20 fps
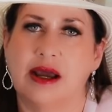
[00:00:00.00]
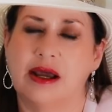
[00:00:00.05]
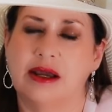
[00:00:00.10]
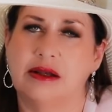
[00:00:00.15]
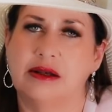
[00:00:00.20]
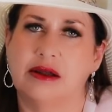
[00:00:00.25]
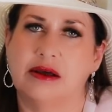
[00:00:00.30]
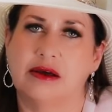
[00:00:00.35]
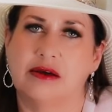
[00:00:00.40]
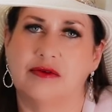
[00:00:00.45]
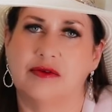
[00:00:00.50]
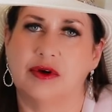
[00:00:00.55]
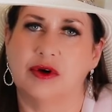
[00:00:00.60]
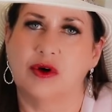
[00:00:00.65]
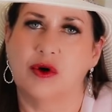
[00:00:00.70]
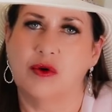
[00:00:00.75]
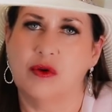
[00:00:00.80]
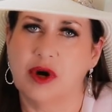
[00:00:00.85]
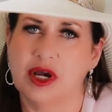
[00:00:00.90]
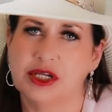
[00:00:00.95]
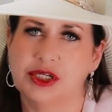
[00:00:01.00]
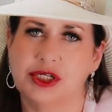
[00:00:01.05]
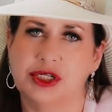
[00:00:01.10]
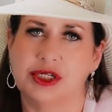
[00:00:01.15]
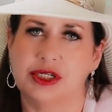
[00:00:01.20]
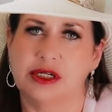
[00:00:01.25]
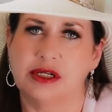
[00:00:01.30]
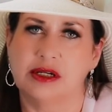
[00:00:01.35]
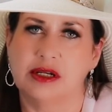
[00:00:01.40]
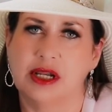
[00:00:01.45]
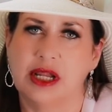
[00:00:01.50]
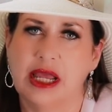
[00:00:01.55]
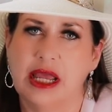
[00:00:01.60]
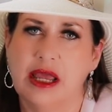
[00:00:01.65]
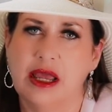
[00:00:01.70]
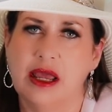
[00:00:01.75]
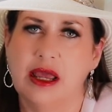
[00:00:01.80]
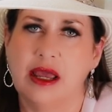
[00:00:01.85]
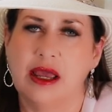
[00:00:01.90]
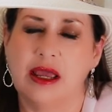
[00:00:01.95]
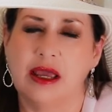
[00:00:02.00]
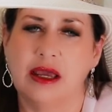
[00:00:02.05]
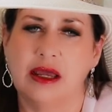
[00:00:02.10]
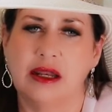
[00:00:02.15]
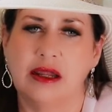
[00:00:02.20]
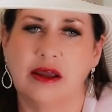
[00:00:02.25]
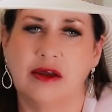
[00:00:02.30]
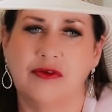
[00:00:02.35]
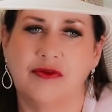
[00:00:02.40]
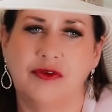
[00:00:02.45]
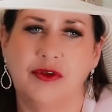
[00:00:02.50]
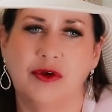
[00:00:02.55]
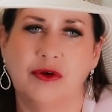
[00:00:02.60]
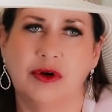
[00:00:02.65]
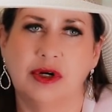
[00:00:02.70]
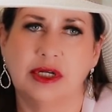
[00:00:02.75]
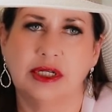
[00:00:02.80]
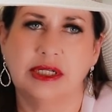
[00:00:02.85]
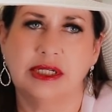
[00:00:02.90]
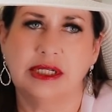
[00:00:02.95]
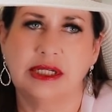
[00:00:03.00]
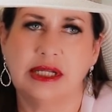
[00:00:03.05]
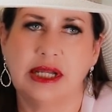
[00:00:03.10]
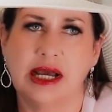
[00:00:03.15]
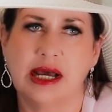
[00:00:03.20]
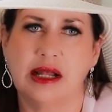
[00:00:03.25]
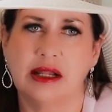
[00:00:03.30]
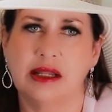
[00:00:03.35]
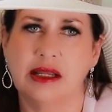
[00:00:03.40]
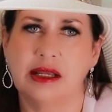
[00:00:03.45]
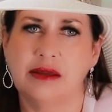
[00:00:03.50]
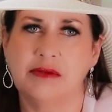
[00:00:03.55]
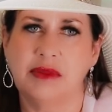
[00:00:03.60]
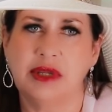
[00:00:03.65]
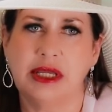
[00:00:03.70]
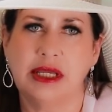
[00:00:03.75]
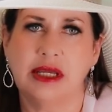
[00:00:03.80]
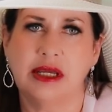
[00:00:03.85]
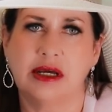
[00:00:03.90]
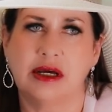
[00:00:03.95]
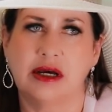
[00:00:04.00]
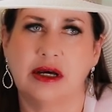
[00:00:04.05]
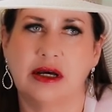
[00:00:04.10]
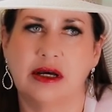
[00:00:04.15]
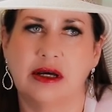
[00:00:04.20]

kind of a question. And if you're telling me